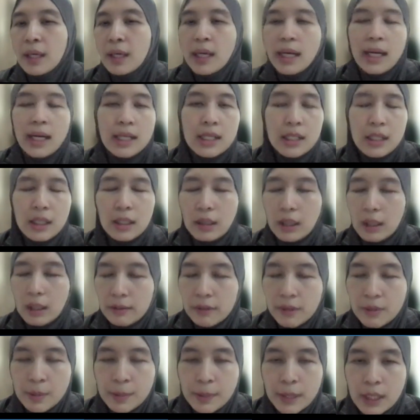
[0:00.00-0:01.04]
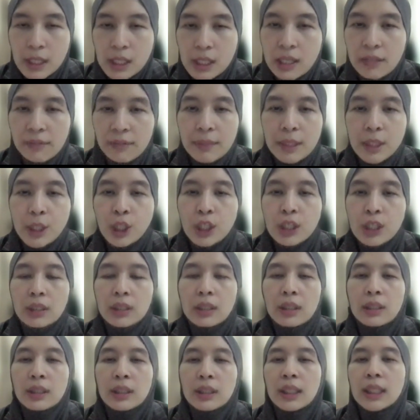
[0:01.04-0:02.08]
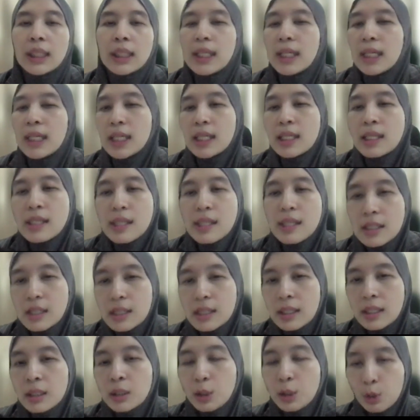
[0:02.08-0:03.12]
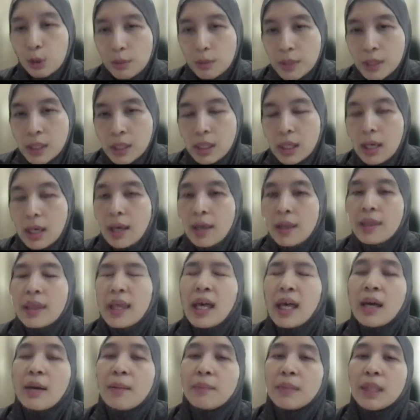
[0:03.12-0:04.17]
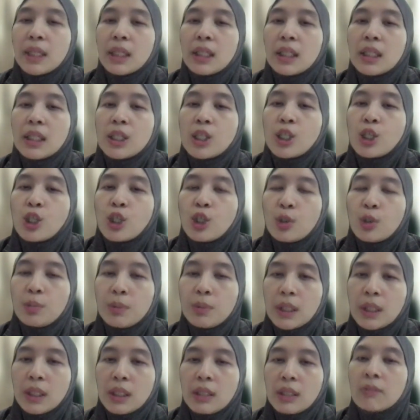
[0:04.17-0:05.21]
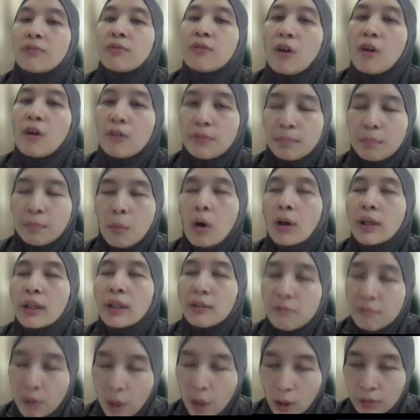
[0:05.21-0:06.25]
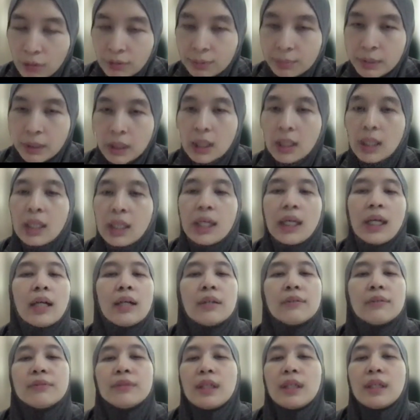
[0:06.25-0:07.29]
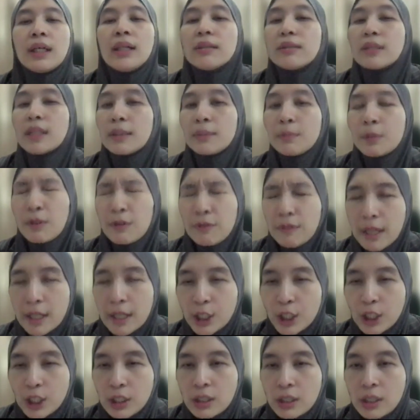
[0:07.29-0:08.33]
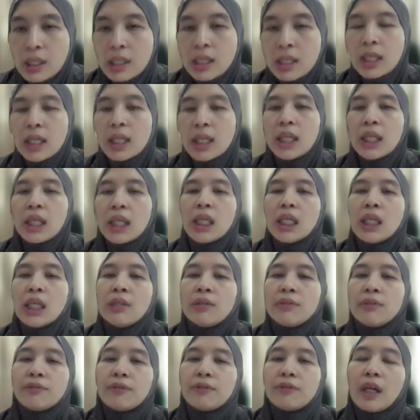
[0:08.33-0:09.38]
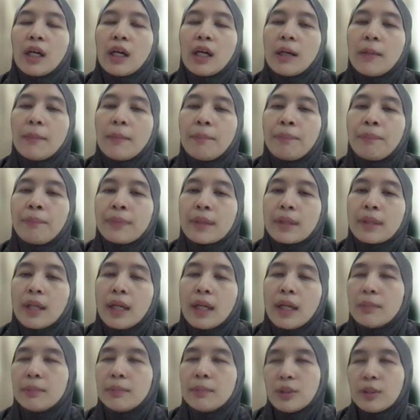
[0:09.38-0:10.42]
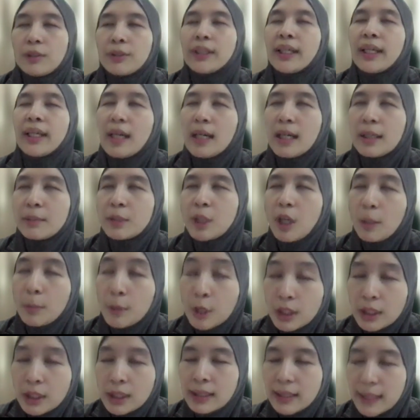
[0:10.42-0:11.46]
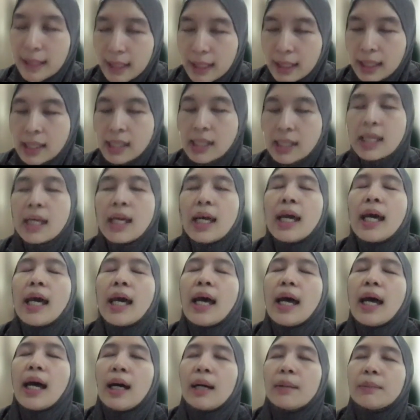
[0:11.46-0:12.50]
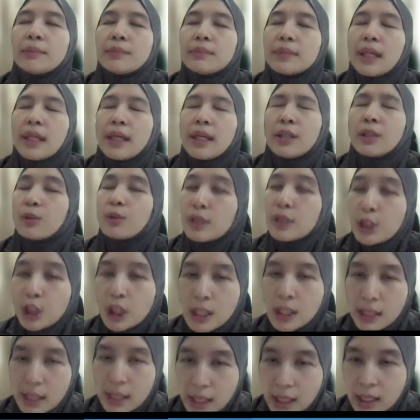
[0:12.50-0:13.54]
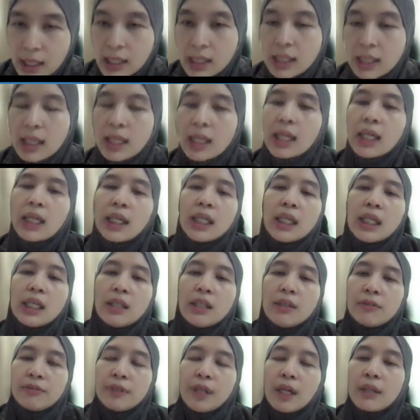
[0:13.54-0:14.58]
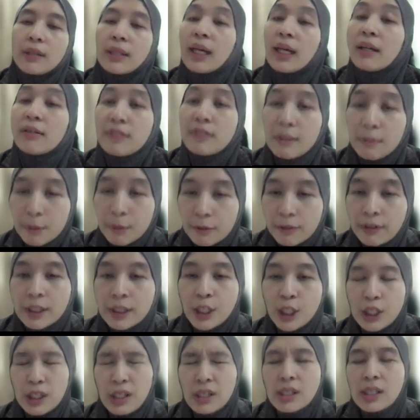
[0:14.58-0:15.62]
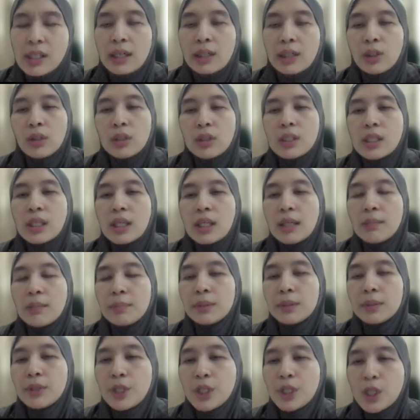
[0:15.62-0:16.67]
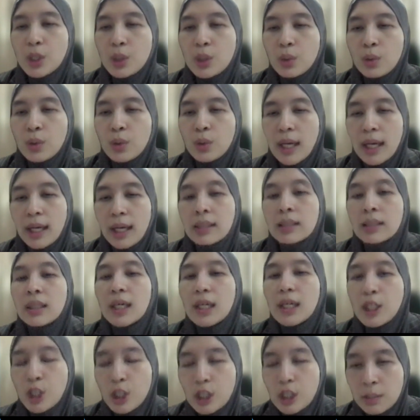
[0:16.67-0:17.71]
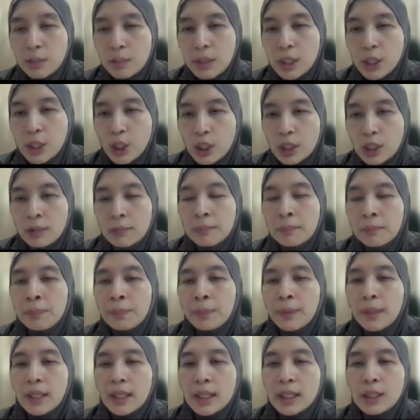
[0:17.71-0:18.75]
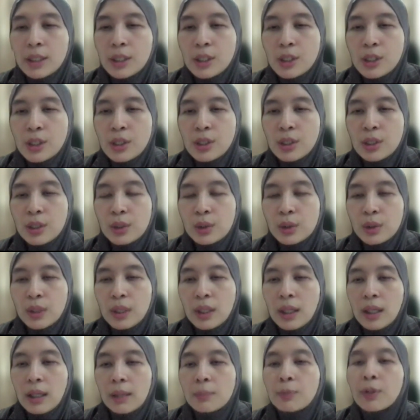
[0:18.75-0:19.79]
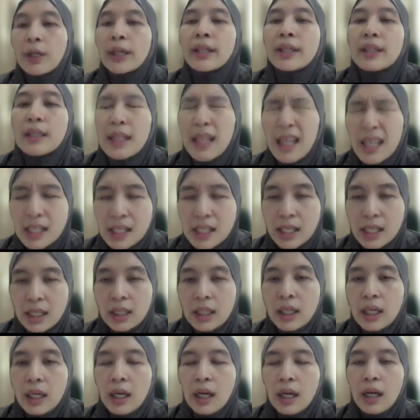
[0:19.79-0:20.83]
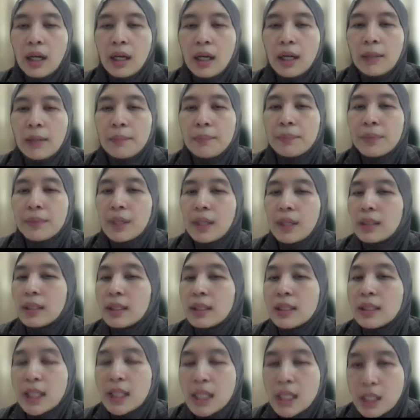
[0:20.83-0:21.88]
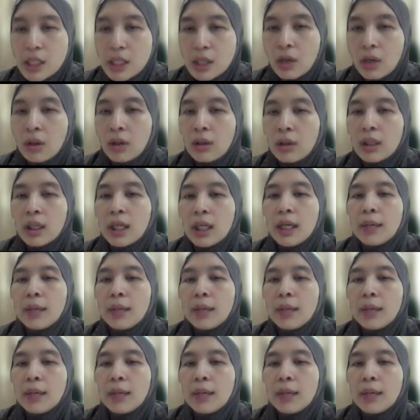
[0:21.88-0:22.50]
as a lot of the speakers have mentioned earlier, in certain groups, there may need to be more involvement of the healthcare professionals if, the community leaders and the religious leaders, if the healthcare professionals are not able to engage the patient into recognizing the needs or